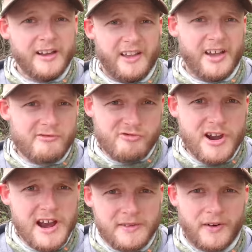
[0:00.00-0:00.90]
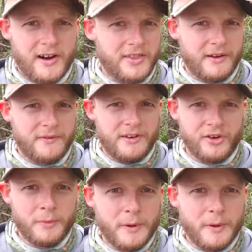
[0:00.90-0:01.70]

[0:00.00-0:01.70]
And that really fired that fish up.